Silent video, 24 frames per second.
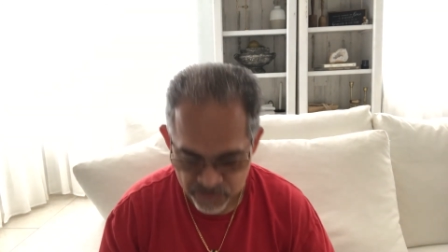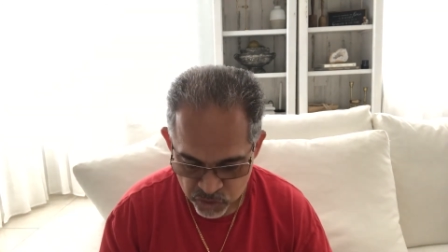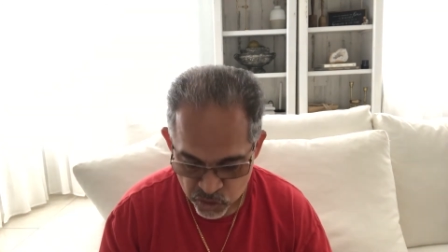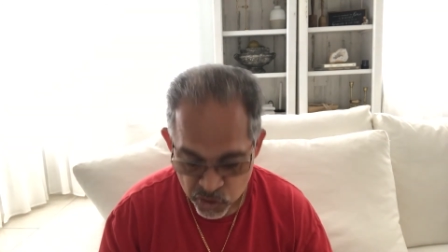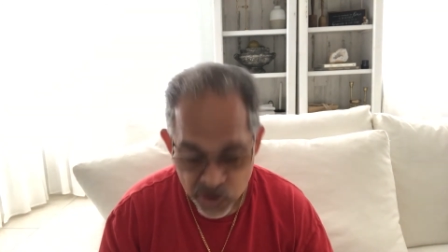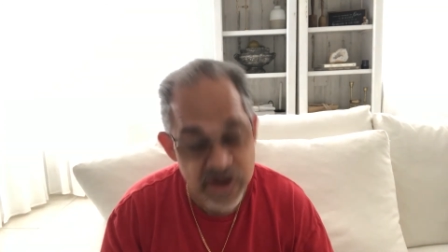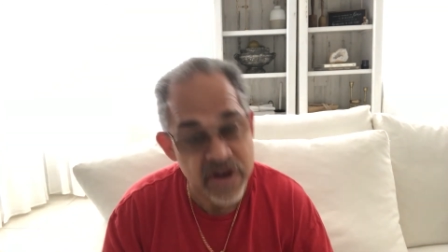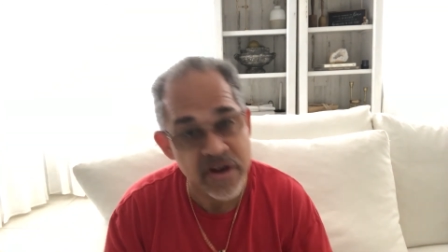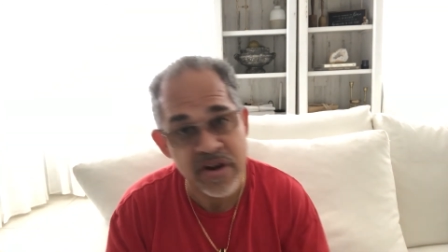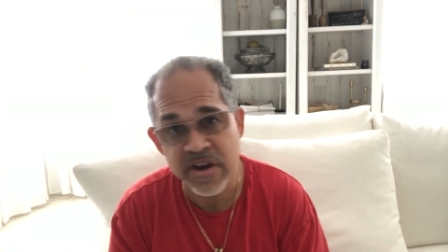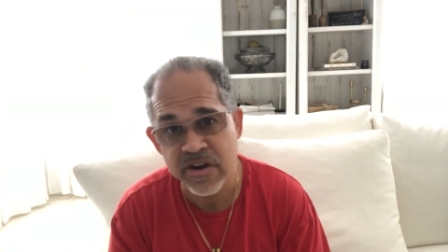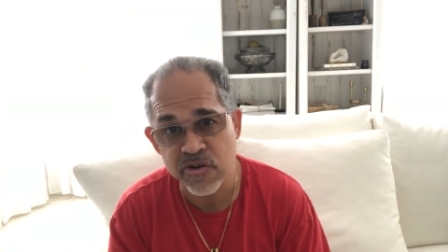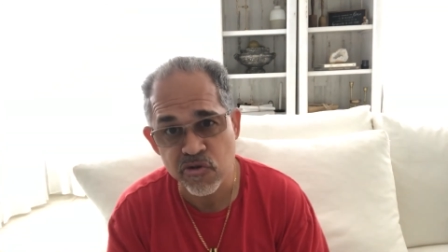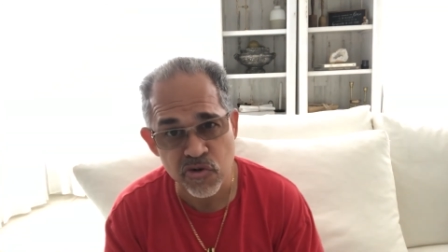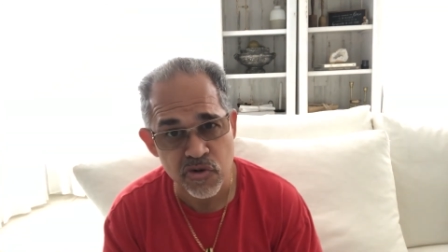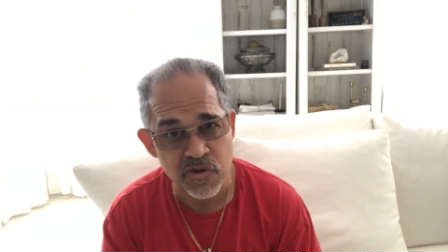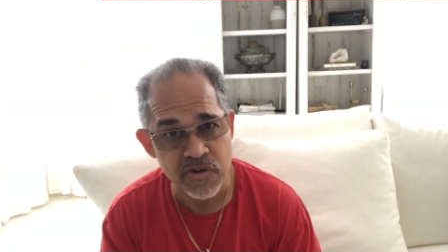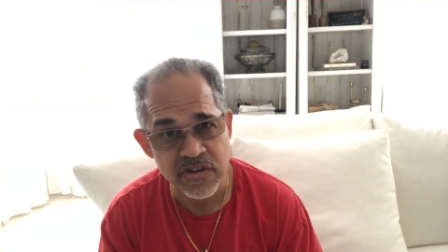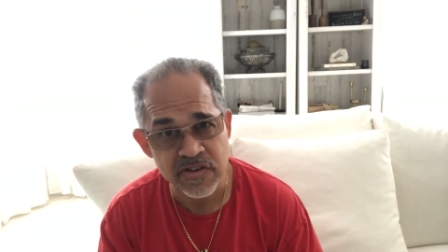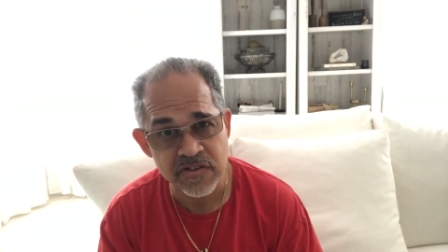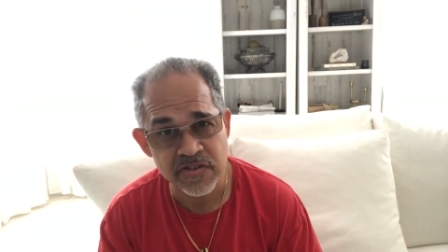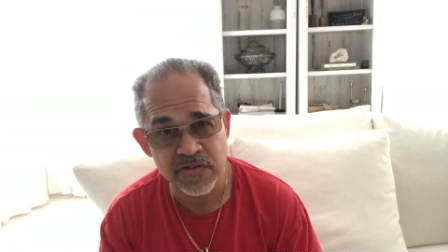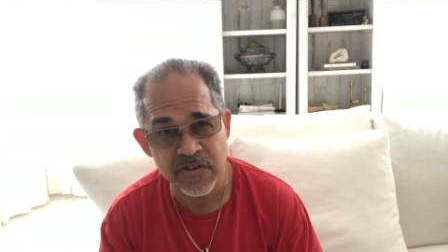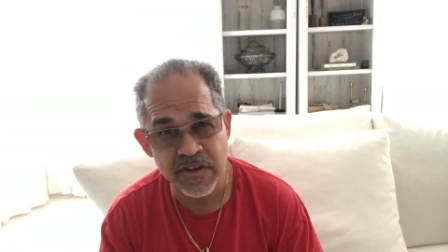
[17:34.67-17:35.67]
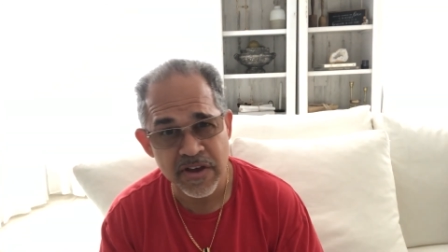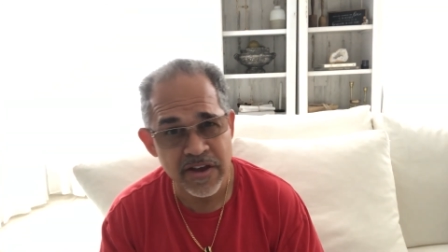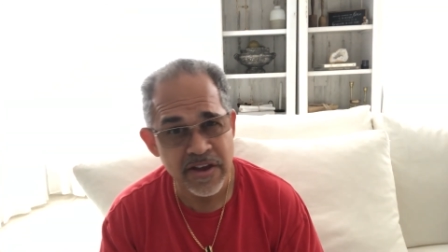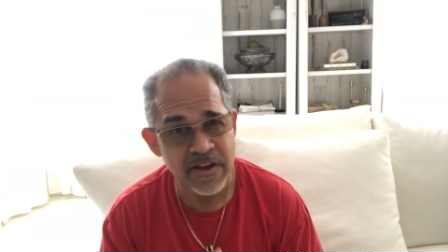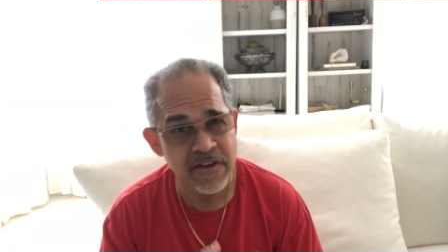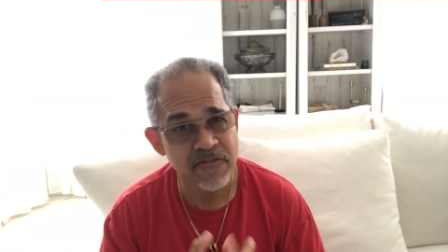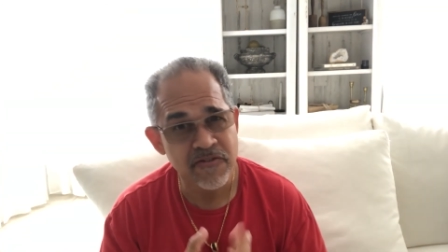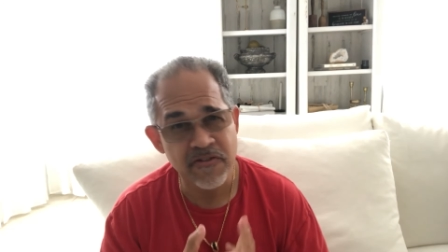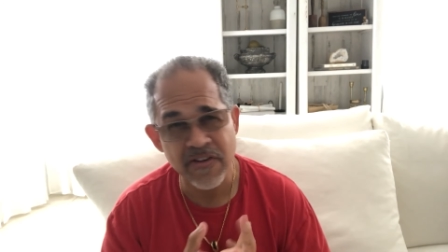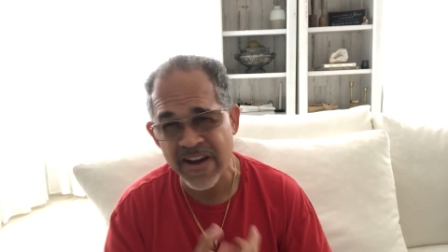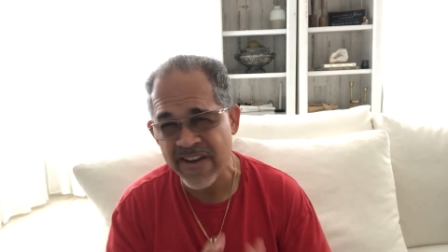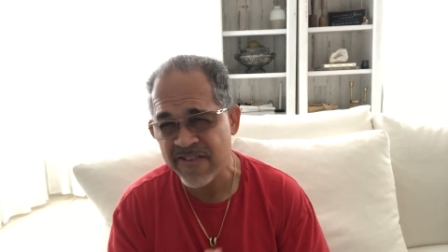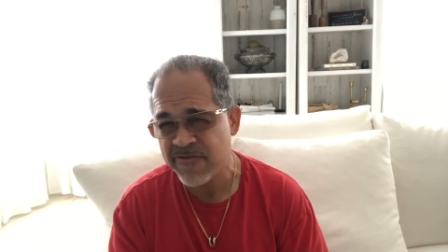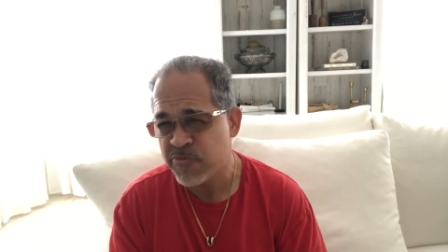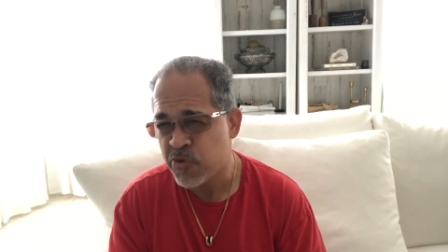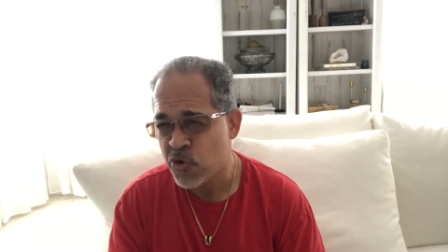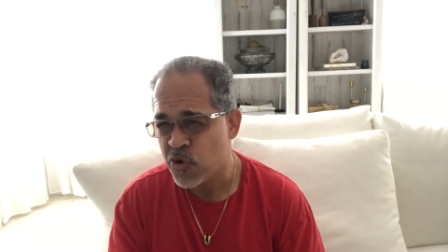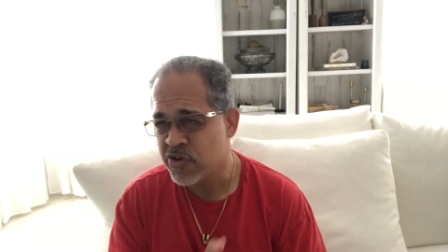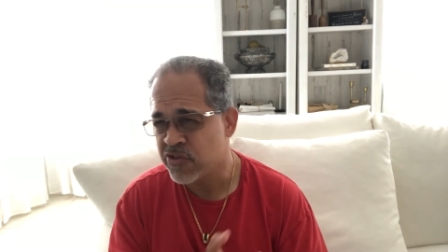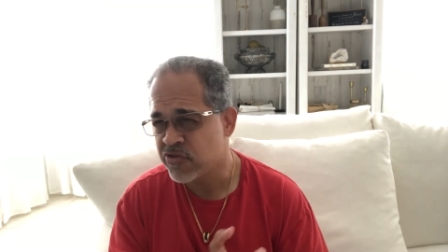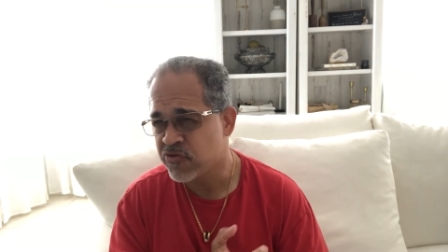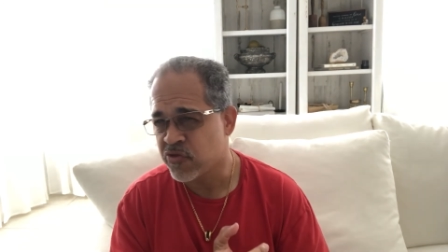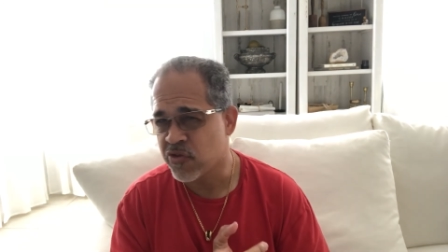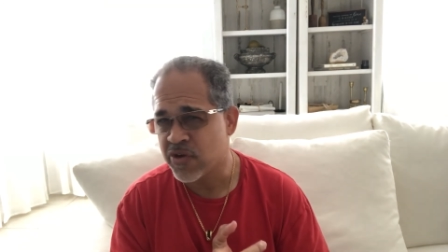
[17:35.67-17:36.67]
credit inquiries, 5
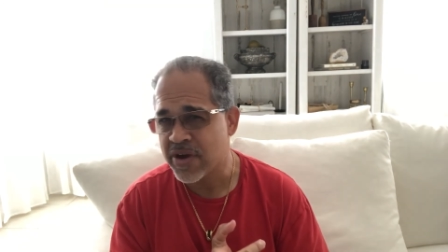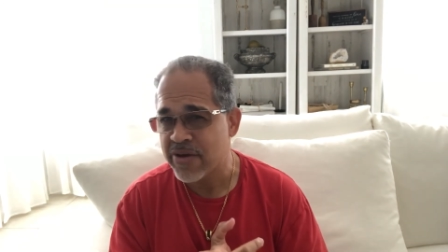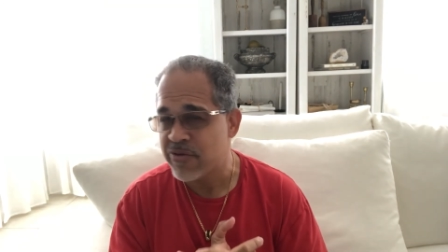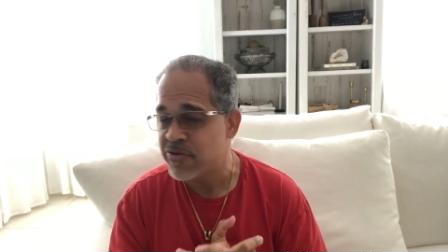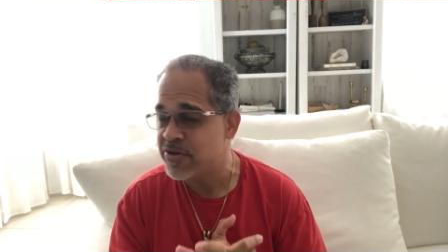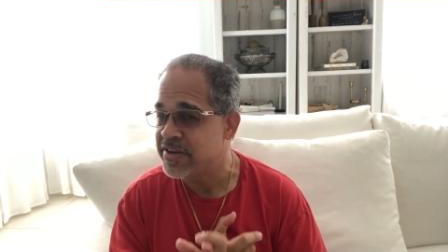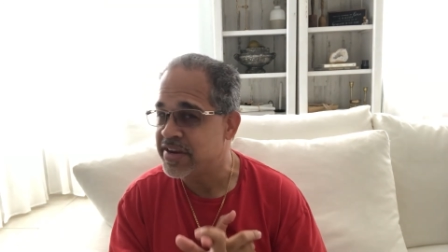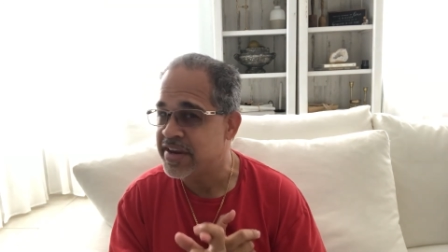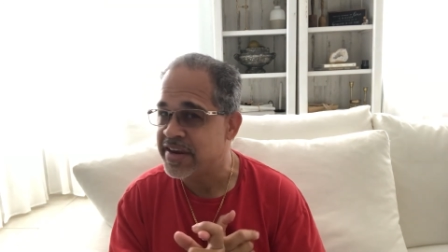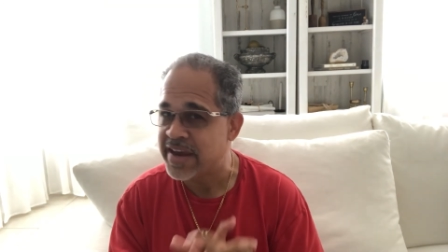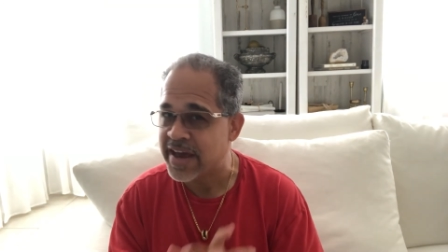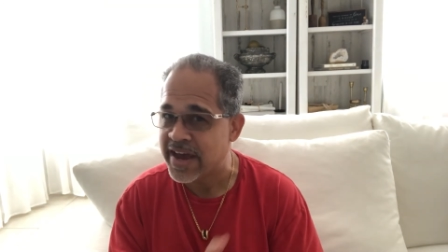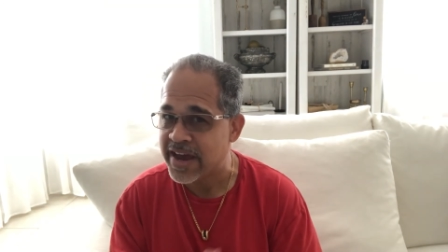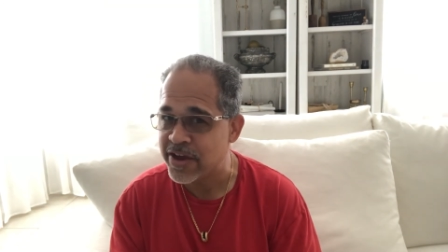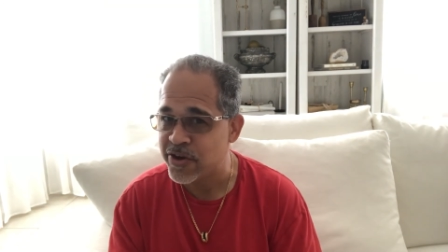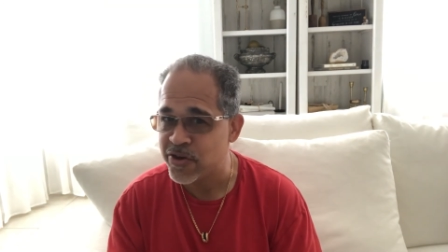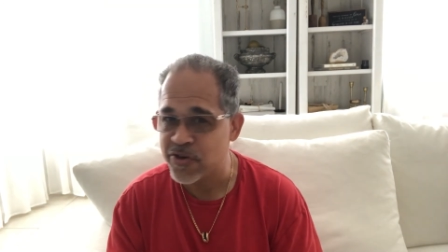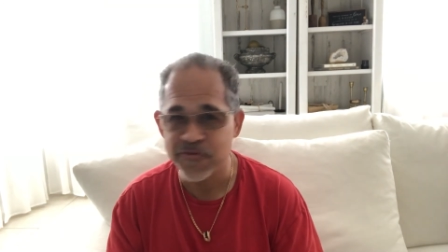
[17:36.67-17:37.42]
points for every denial.